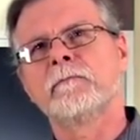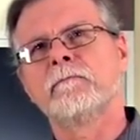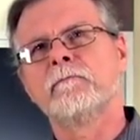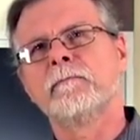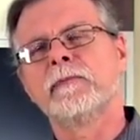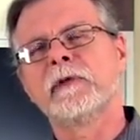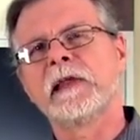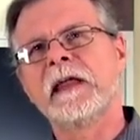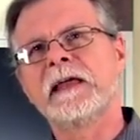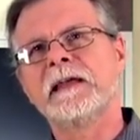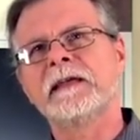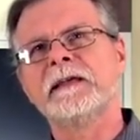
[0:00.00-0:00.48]

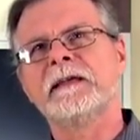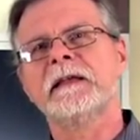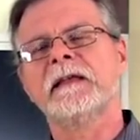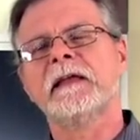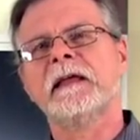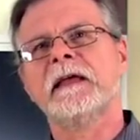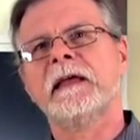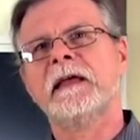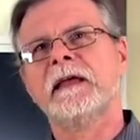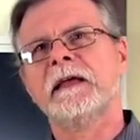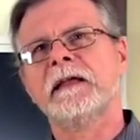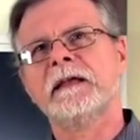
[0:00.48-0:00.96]
blended
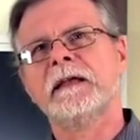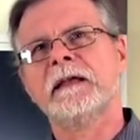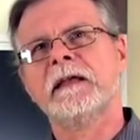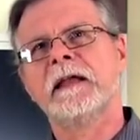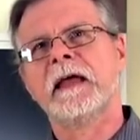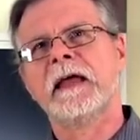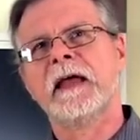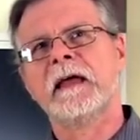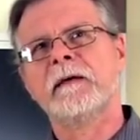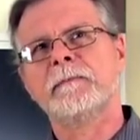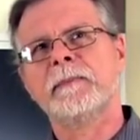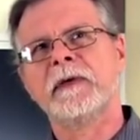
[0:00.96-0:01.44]

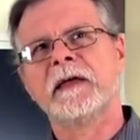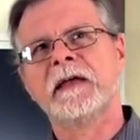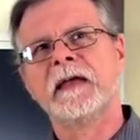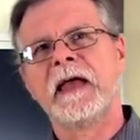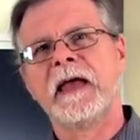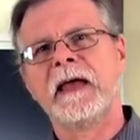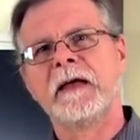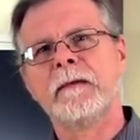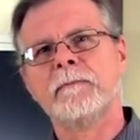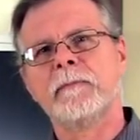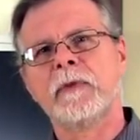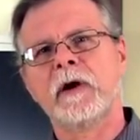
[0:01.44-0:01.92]
in and
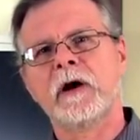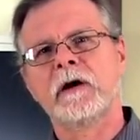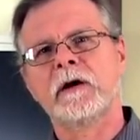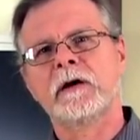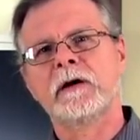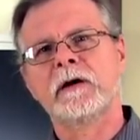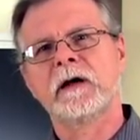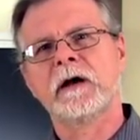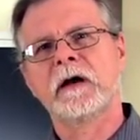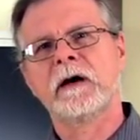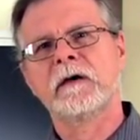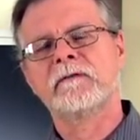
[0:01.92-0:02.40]
became
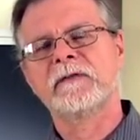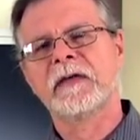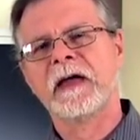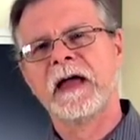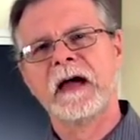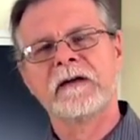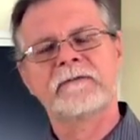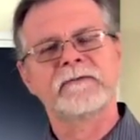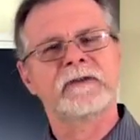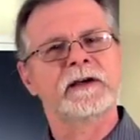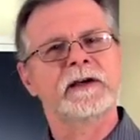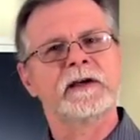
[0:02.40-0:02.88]
part of the
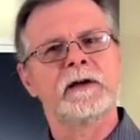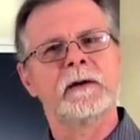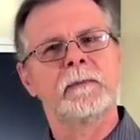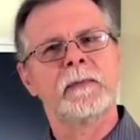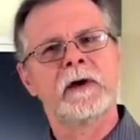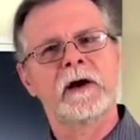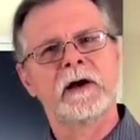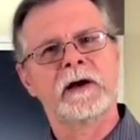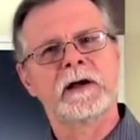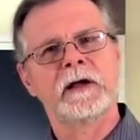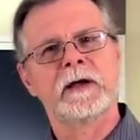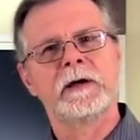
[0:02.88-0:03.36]
African
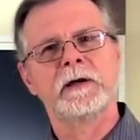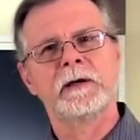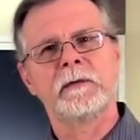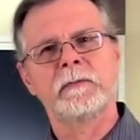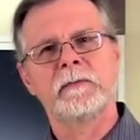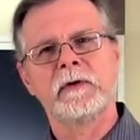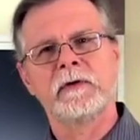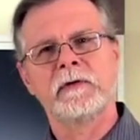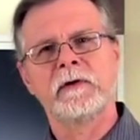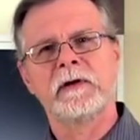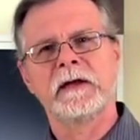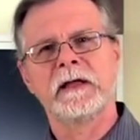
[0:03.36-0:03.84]
American
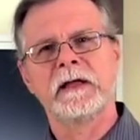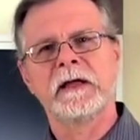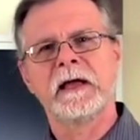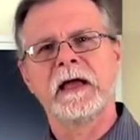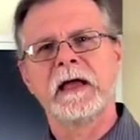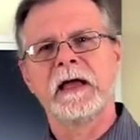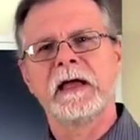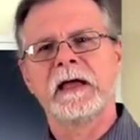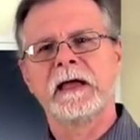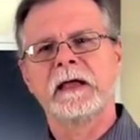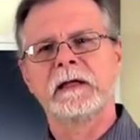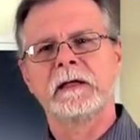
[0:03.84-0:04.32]
community
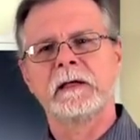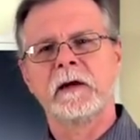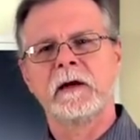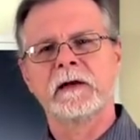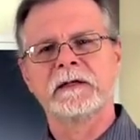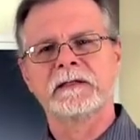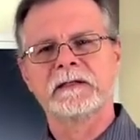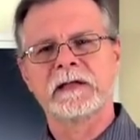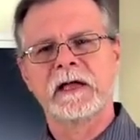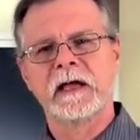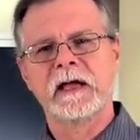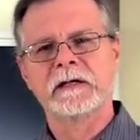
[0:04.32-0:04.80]
in
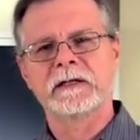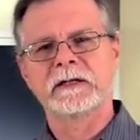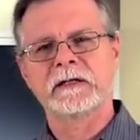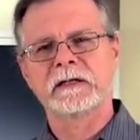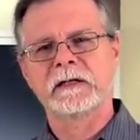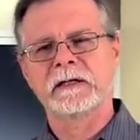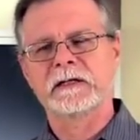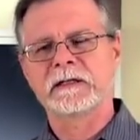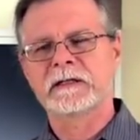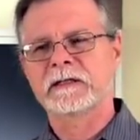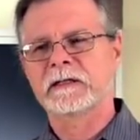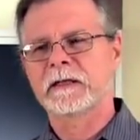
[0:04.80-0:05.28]
Los
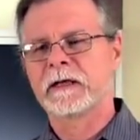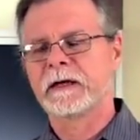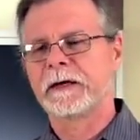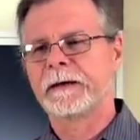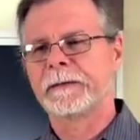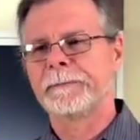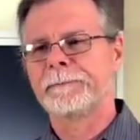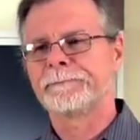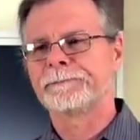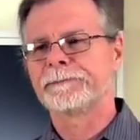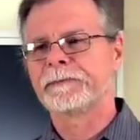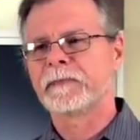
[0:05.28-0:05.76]
Angeles.
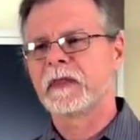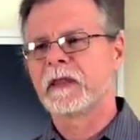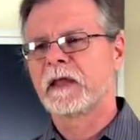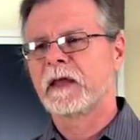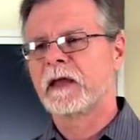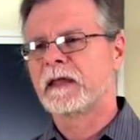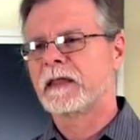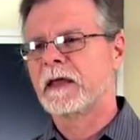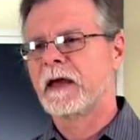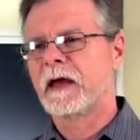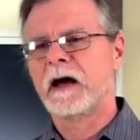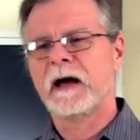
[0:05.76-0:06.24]

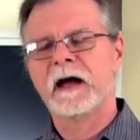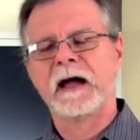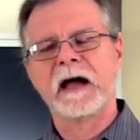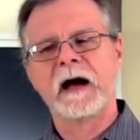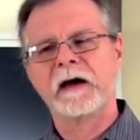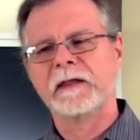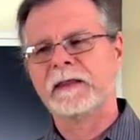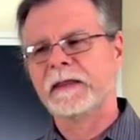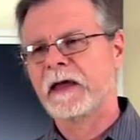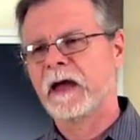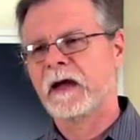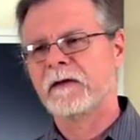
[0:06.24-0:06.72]
They hung
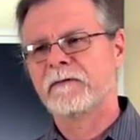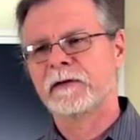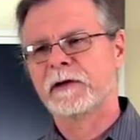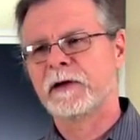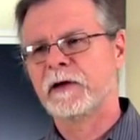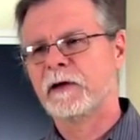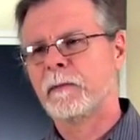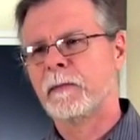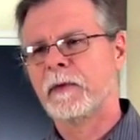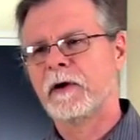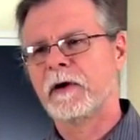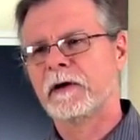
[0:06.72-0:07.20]
out in the
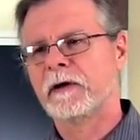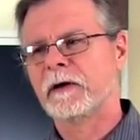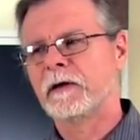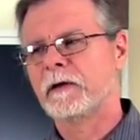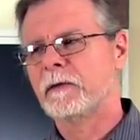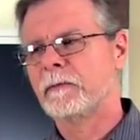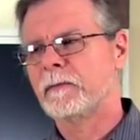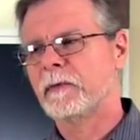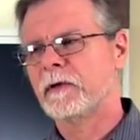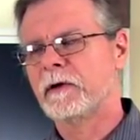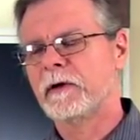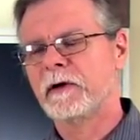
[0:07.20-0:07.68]
African American
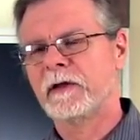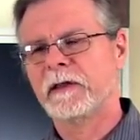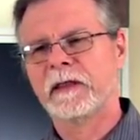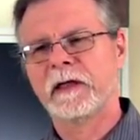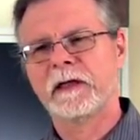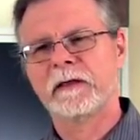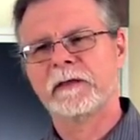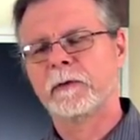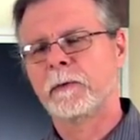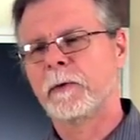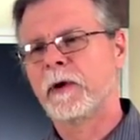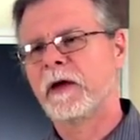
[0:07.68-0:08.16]

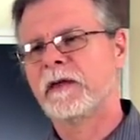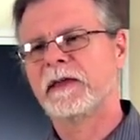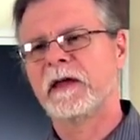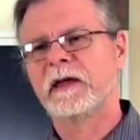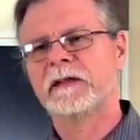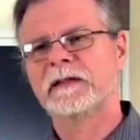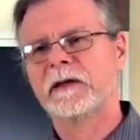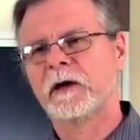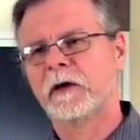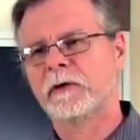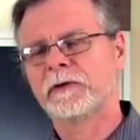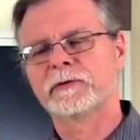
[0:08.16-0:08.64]
community. The way they
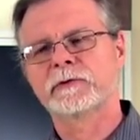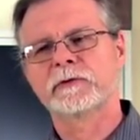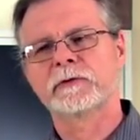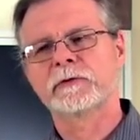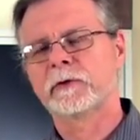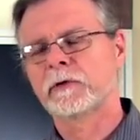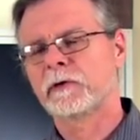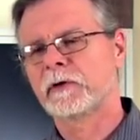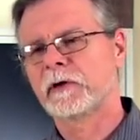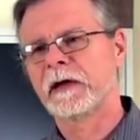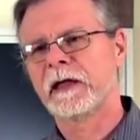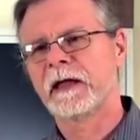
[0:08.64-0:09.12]
tell the
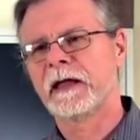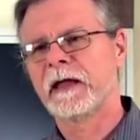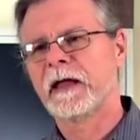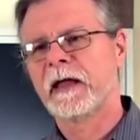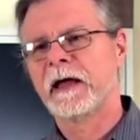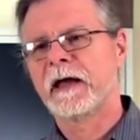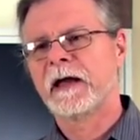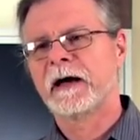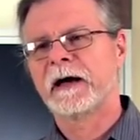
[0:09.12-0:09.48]
story,